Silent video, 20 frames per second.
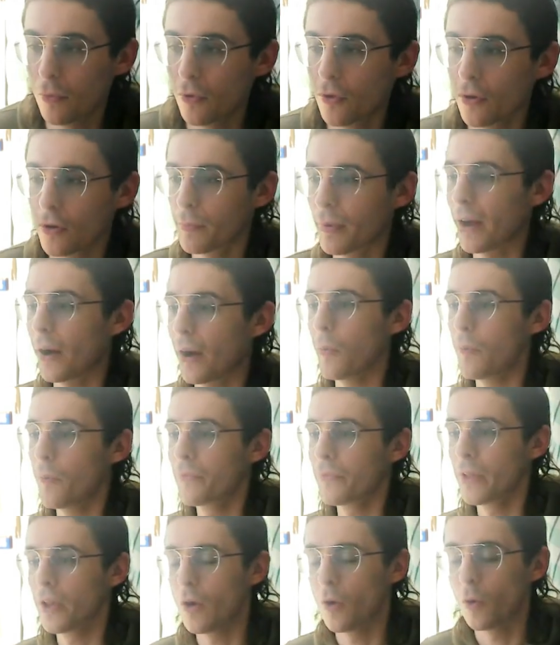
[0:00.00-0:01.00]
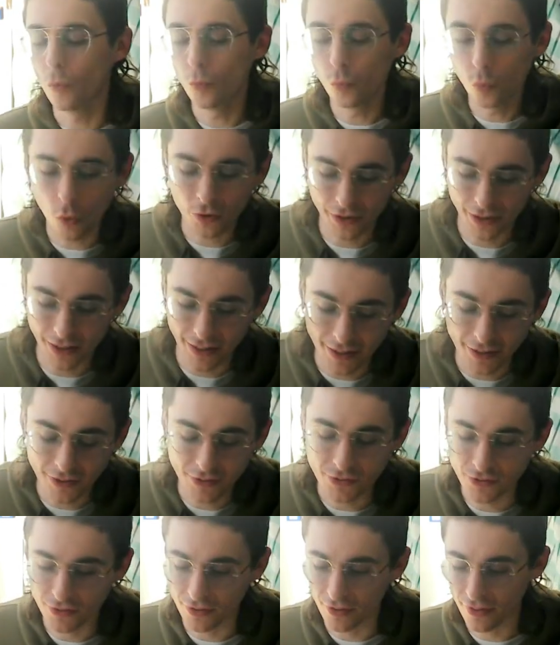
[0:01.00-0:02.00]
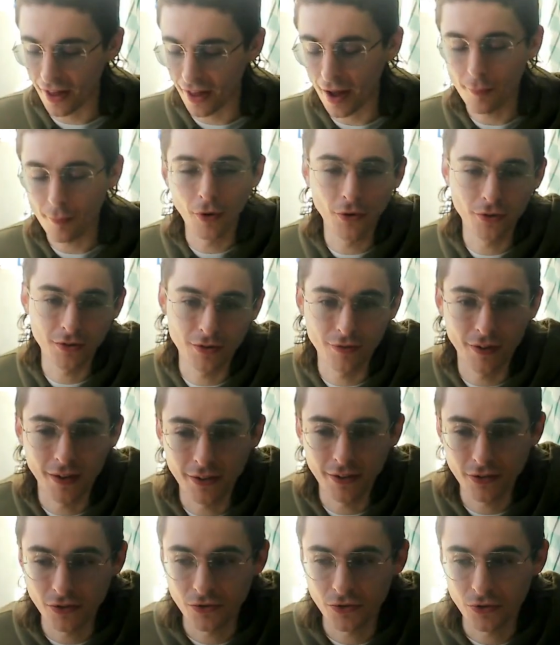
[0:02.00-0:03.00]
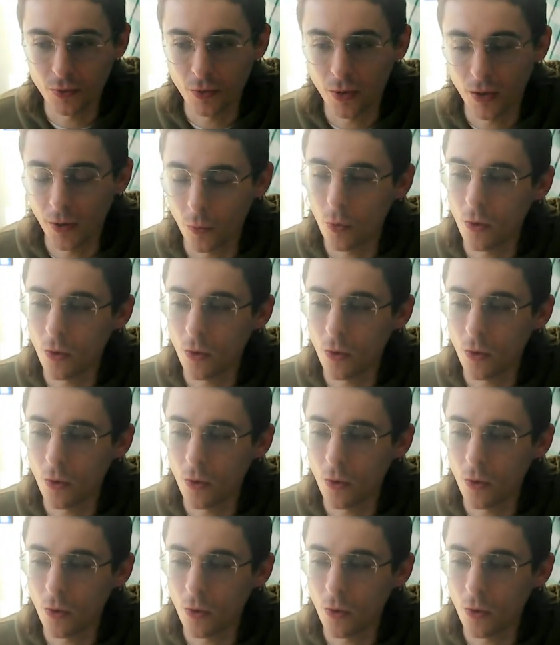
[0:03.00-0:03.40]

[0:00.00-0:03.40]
more about what it is that motivates you to work?